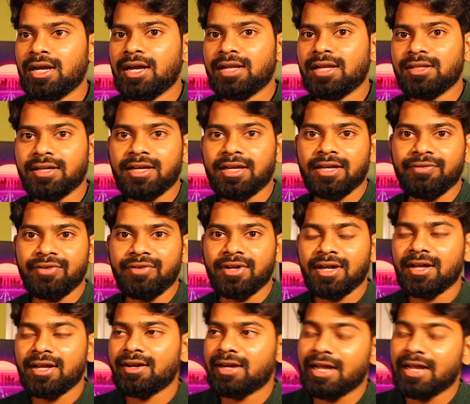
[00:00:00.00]
and the
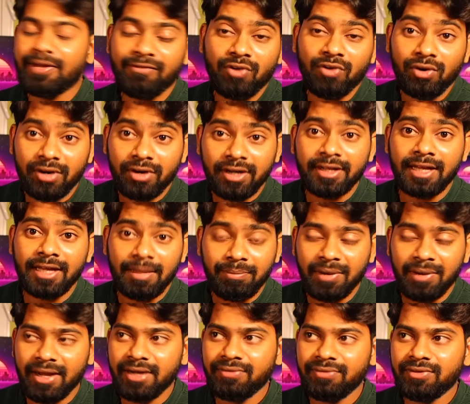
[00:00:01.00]
KVR, I've already
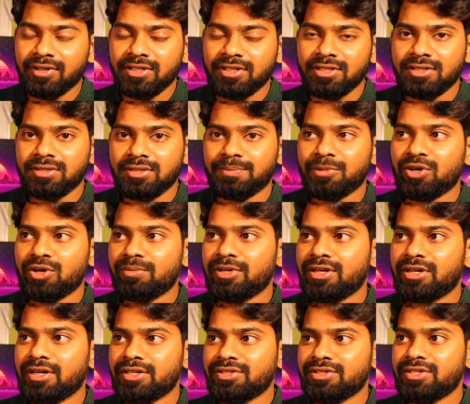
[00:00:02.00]
applied for this
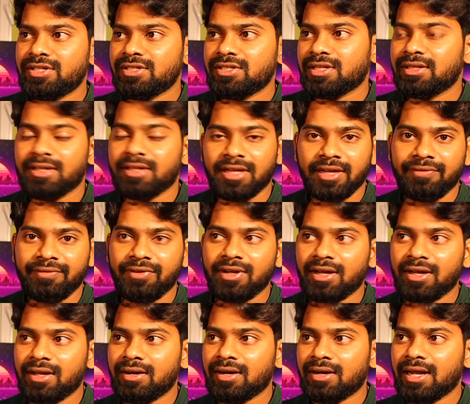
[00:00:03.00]
permanent residence, and the
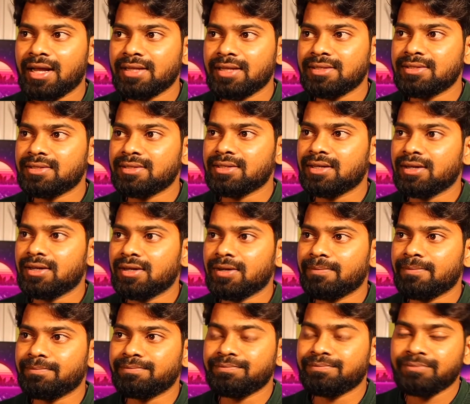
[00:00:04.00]
KVR has
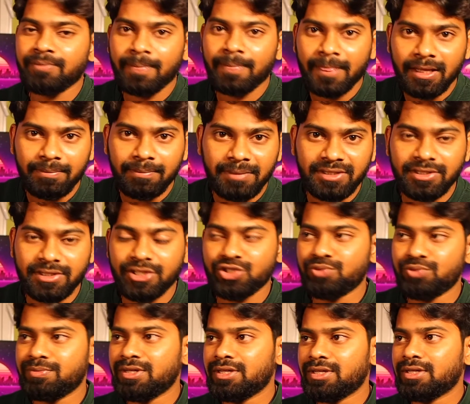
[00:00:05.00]

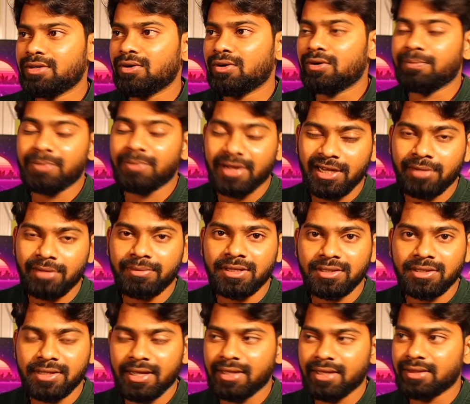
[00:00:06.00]
messaged me or mailed me
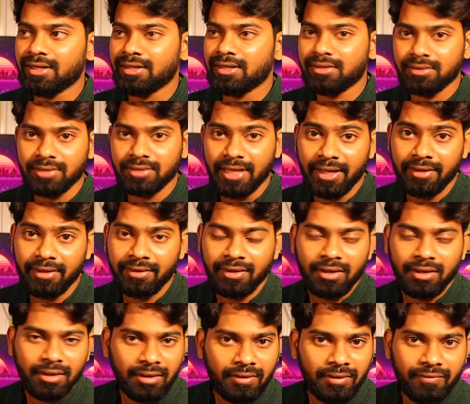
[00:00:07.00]
saying that, hey,
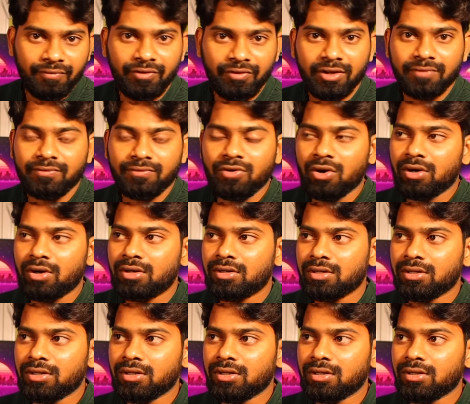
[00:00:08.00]
we have got
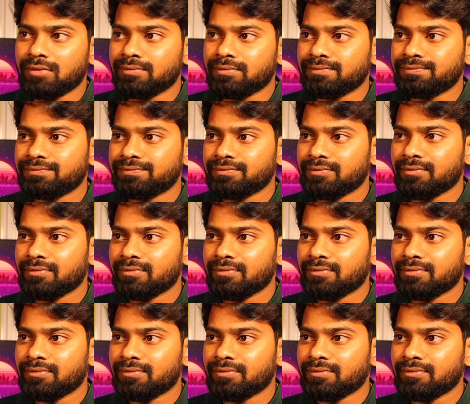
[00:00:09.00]
an